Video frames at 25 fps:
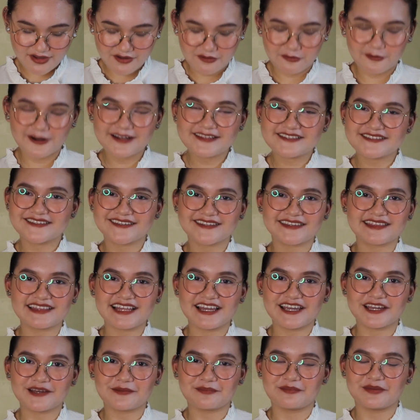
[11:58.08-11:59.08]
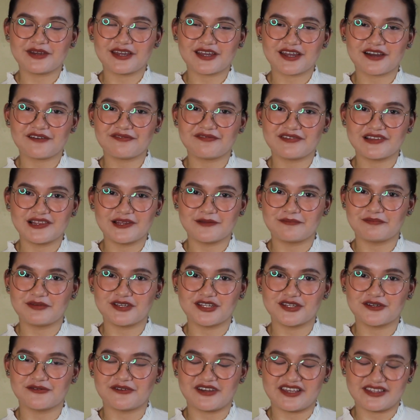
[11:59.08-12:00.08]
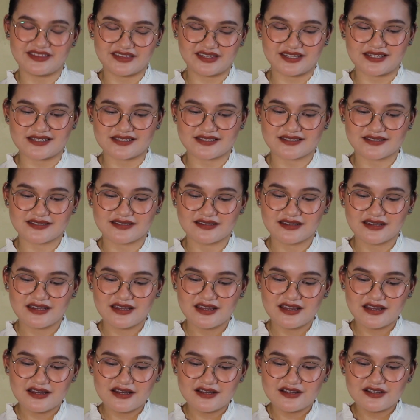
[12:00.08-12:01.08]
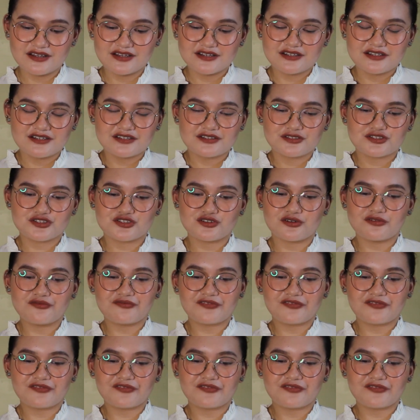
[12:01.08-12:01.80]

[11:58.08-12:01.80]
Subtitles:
what's it like being a Filipino atheist? So